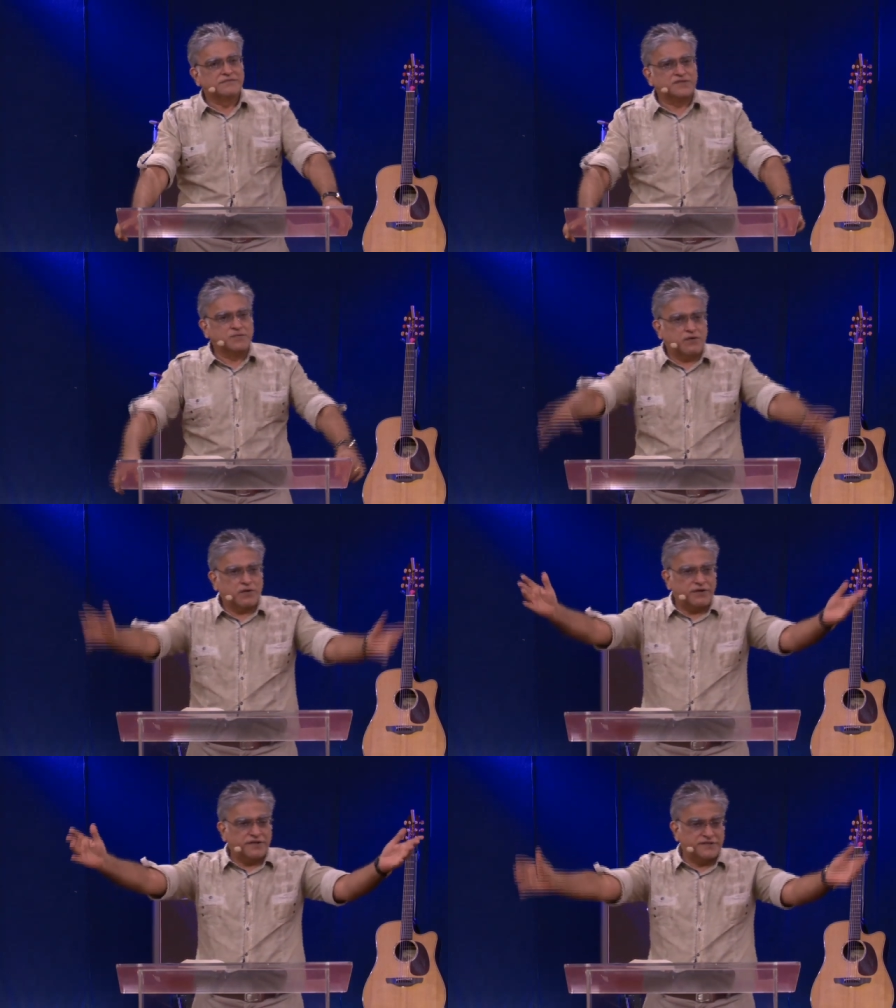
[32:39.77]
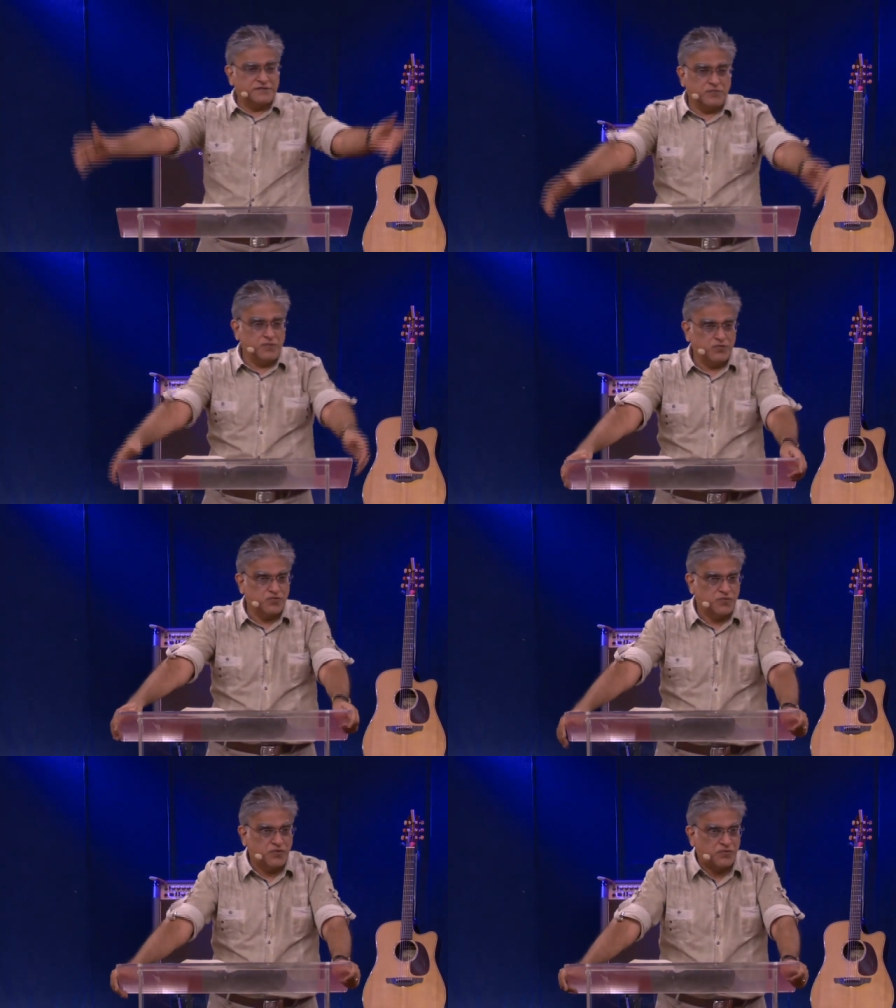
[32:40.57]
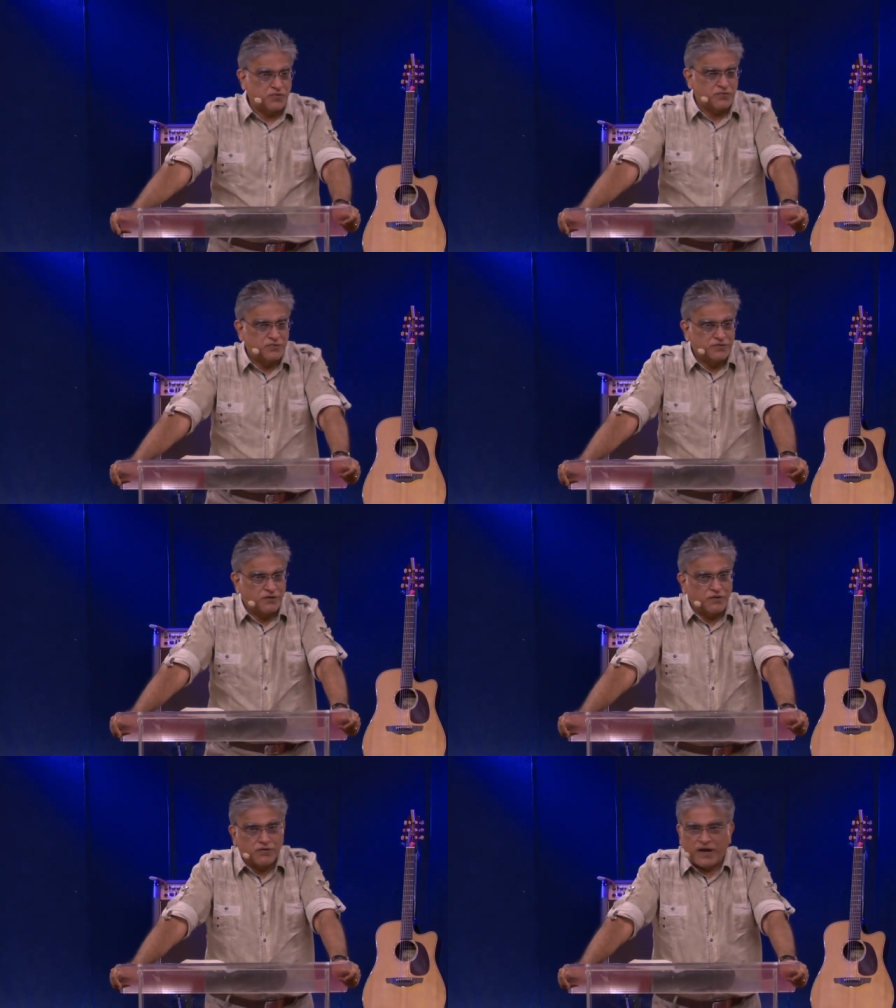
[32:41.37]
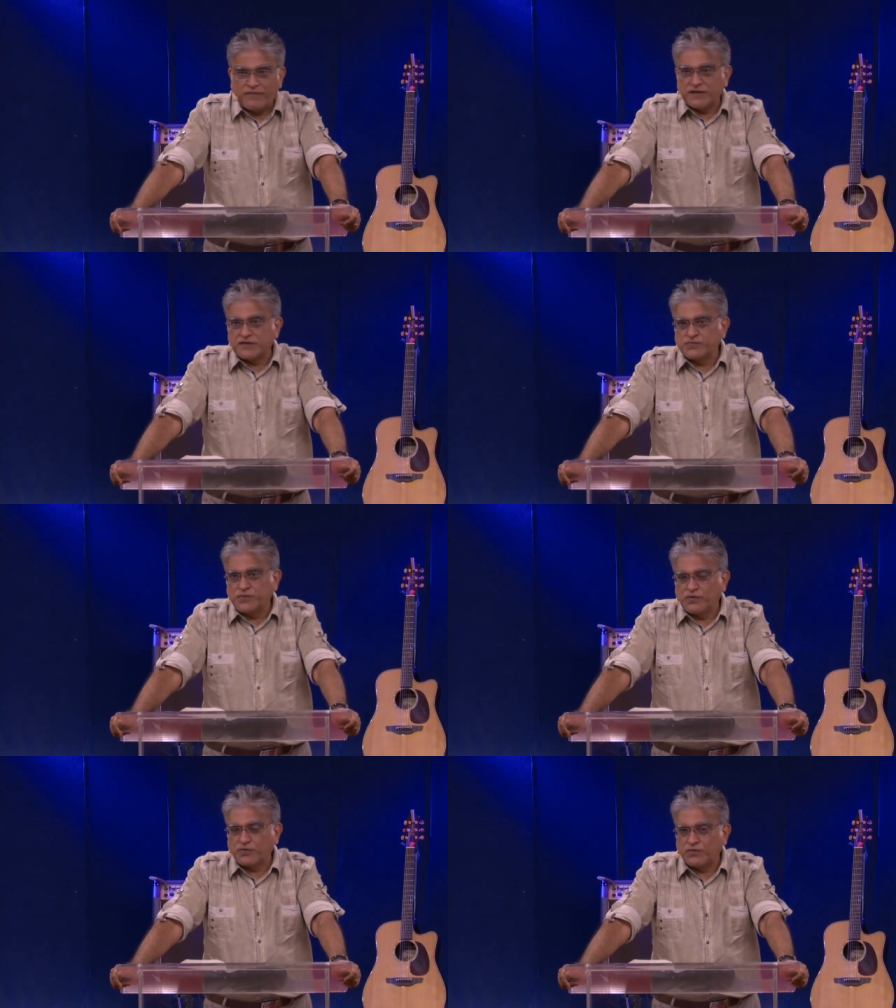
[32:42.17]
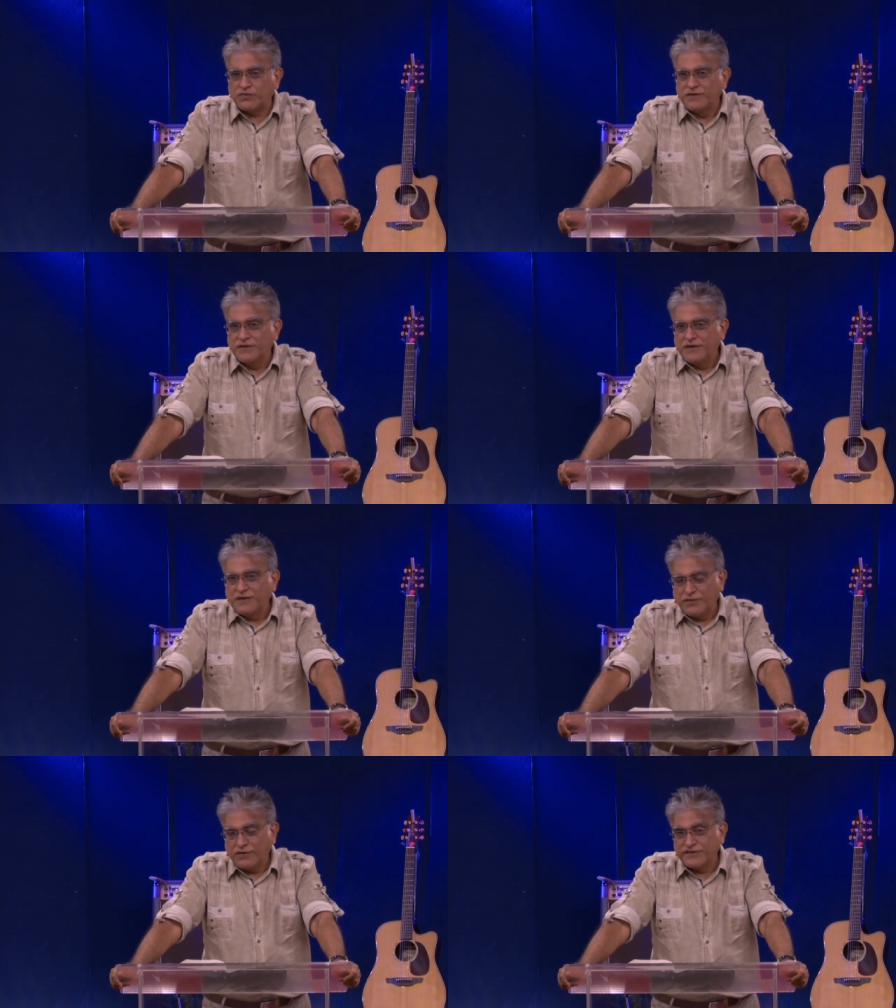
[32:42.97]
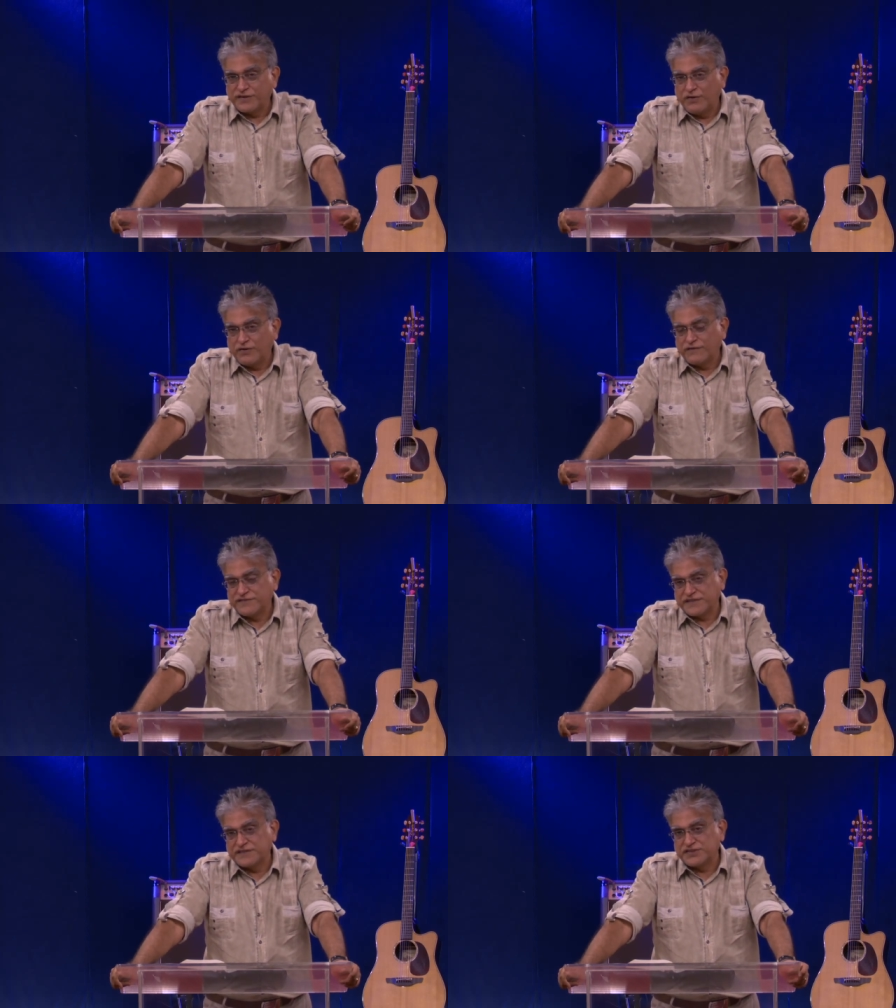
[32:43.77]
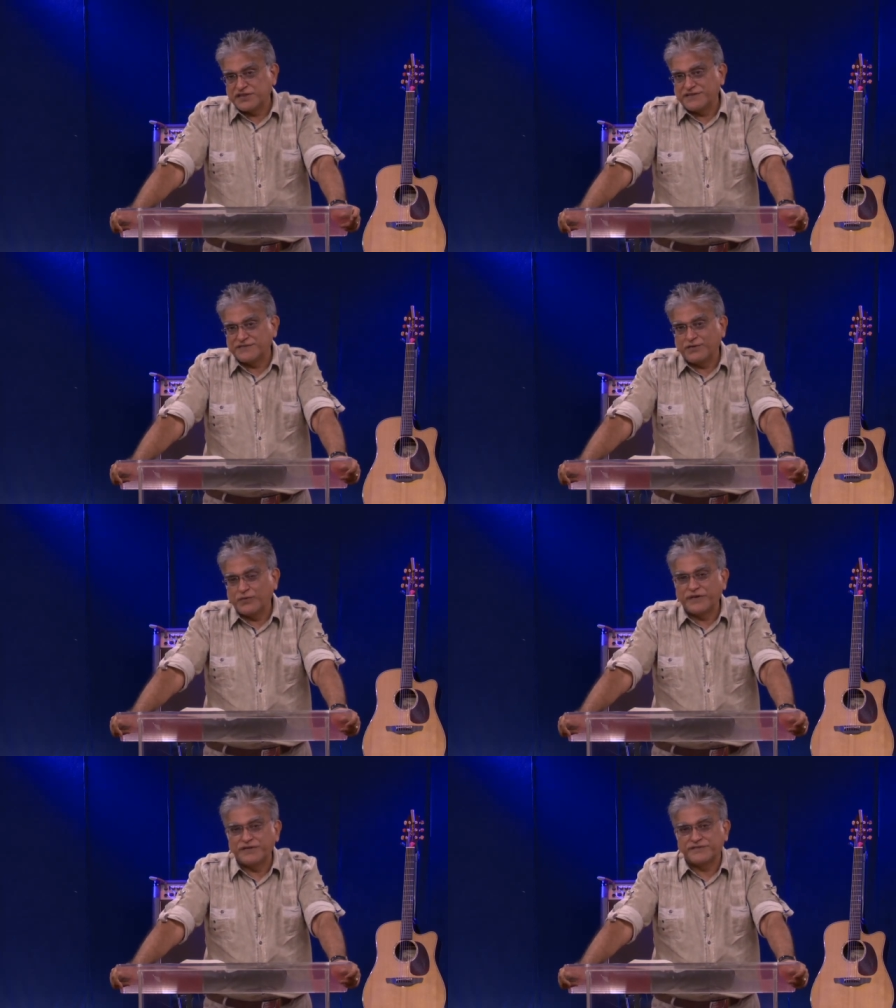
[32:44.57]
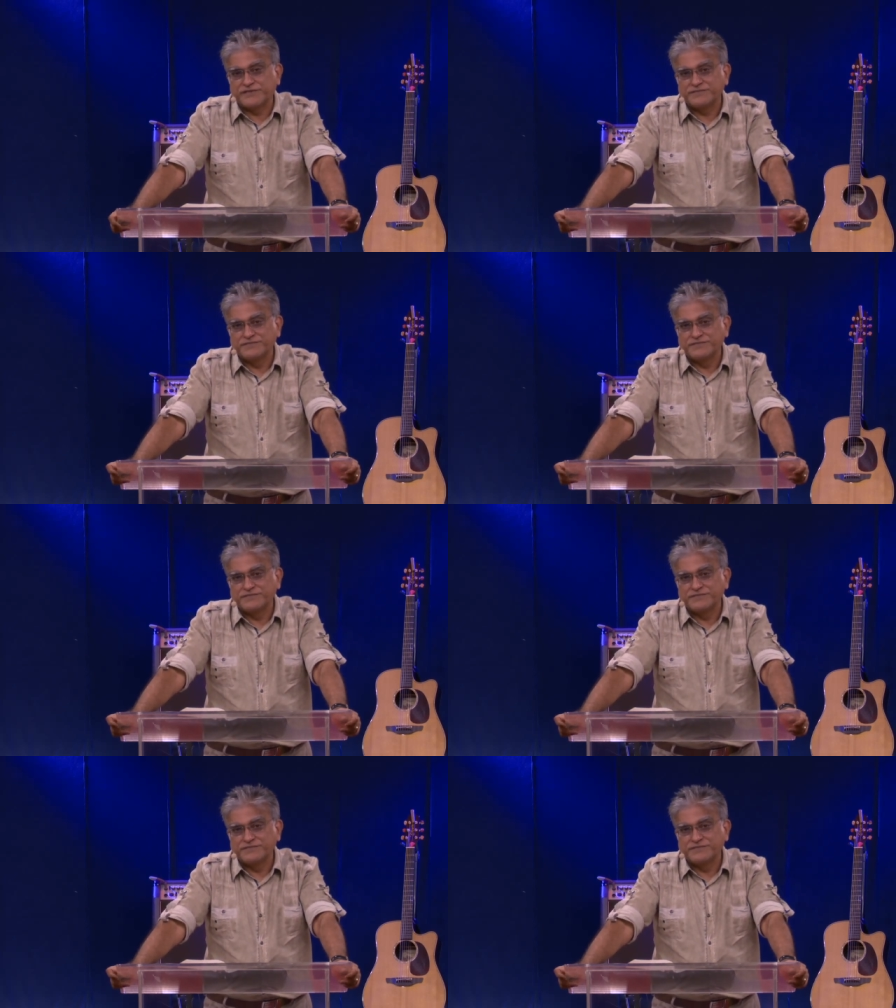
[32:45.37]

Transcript: Tomorrow is no more tomorrow. You're not going to have another tomorrow. God is a God of a second chance always.